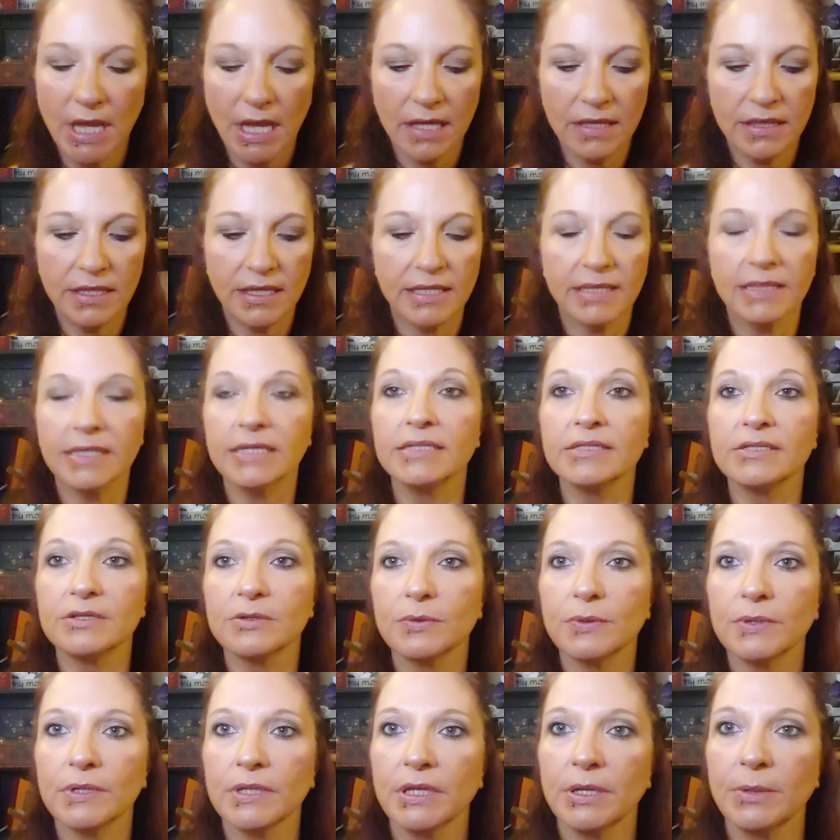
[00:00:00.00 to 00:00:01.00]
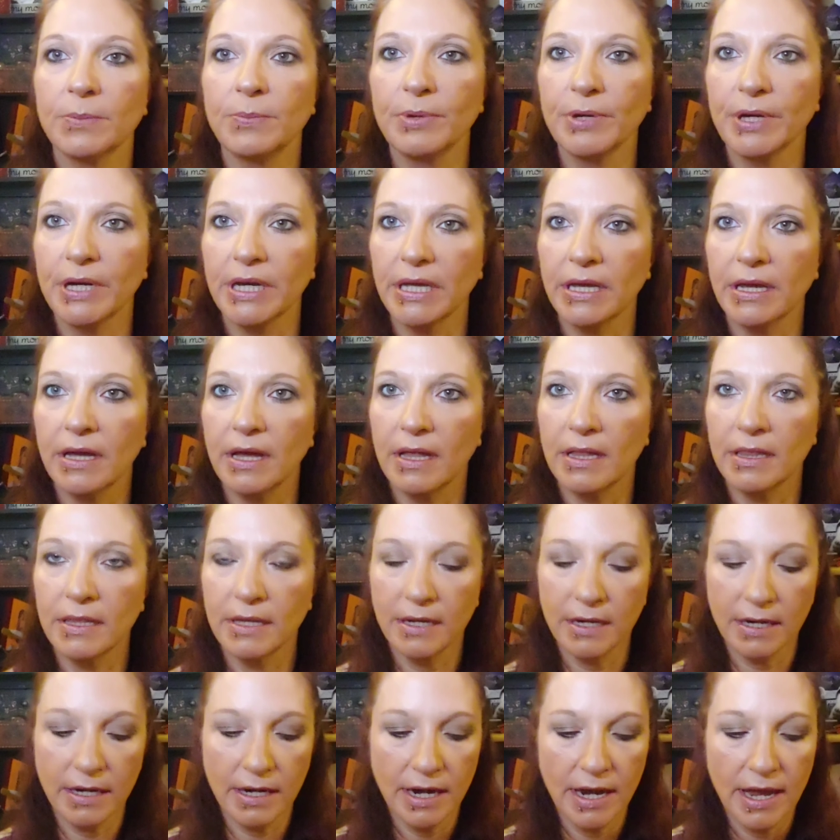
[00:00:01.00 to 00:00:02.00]
I think that's a really pretty
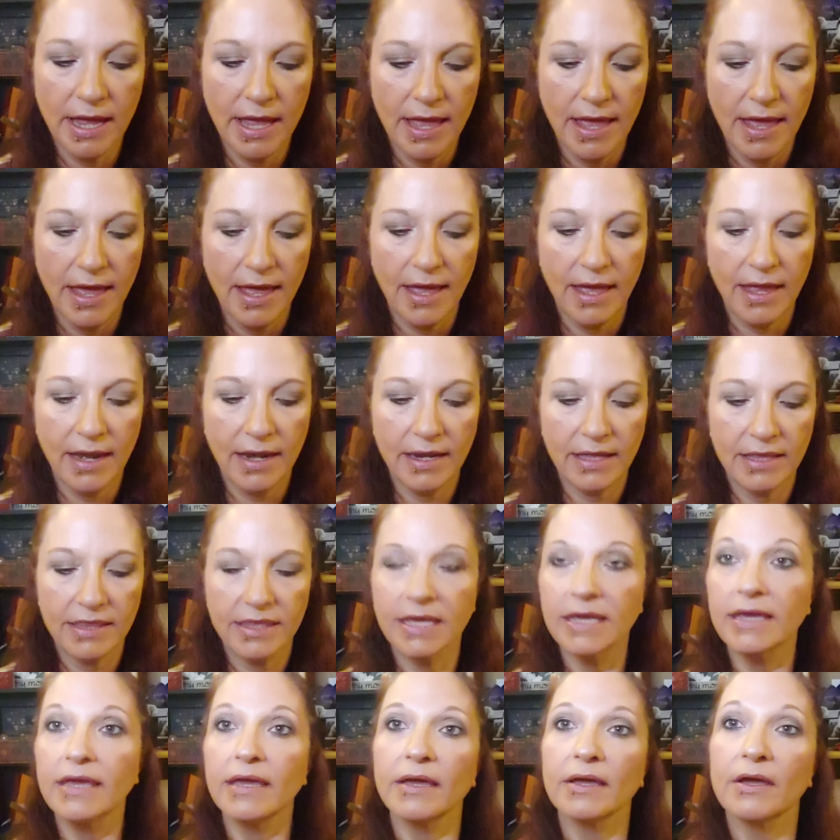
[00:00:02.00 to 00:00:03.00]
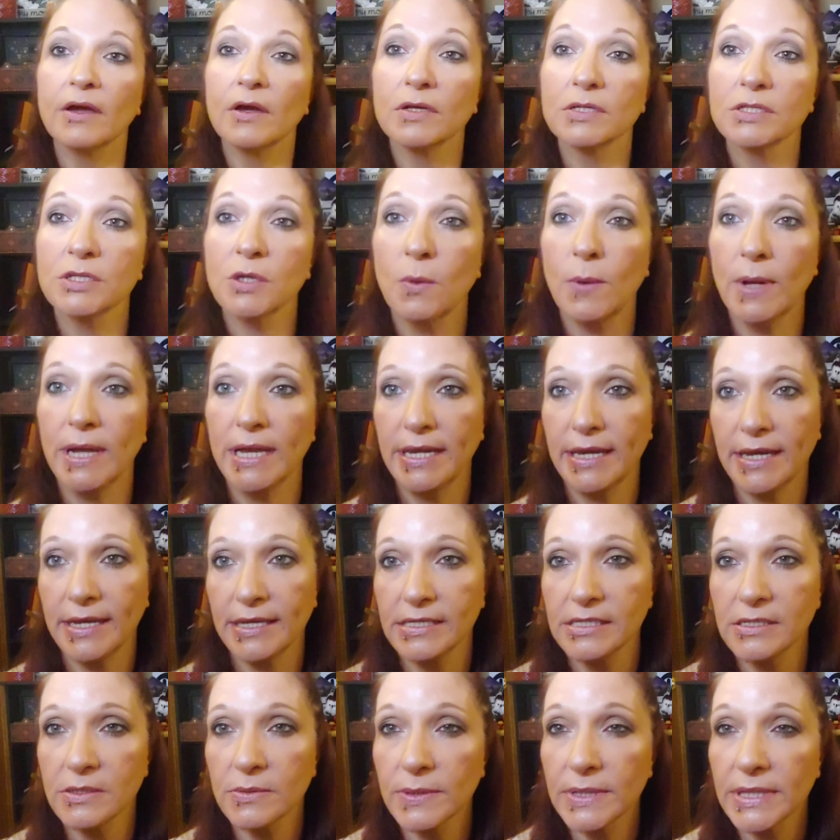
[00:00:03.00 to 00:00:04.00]
color, and I think it goes quite
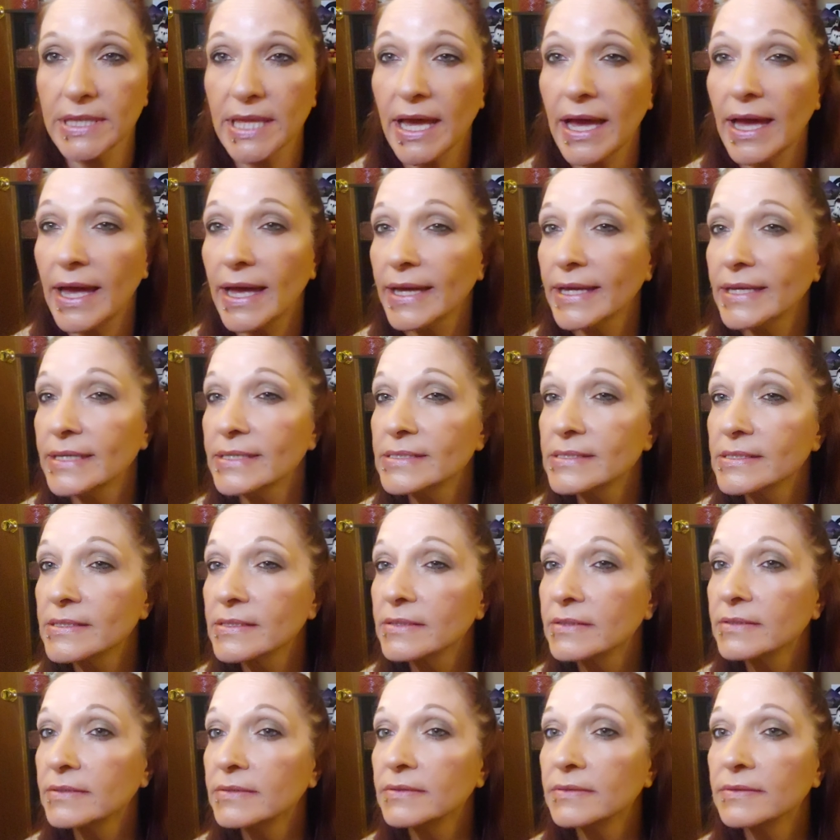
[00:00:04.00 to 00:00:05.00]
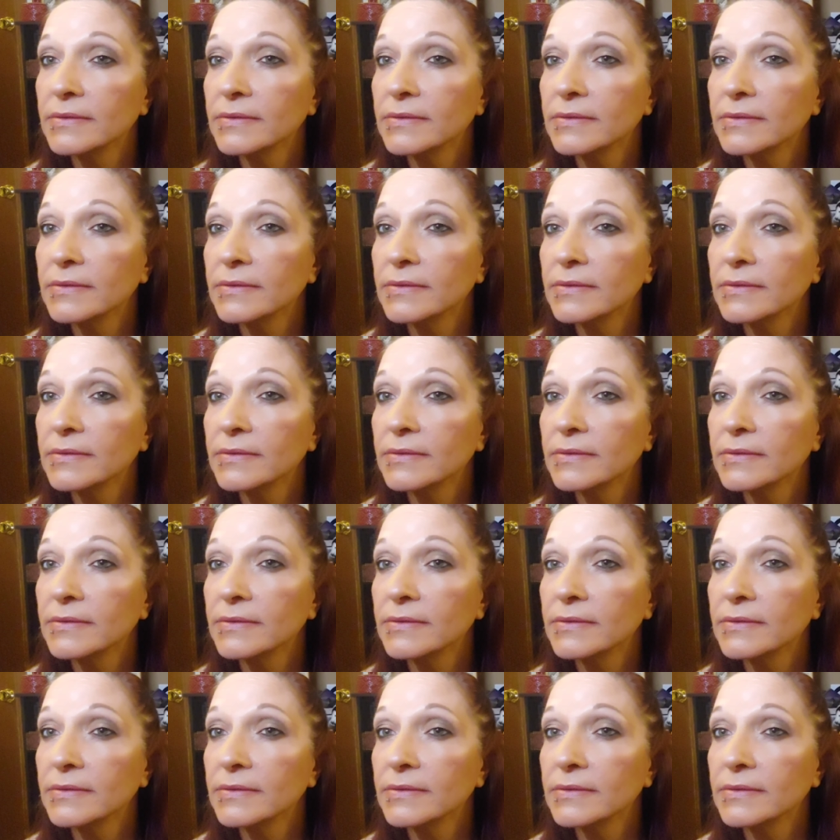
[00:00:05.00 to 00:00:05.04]
nice with the eyes.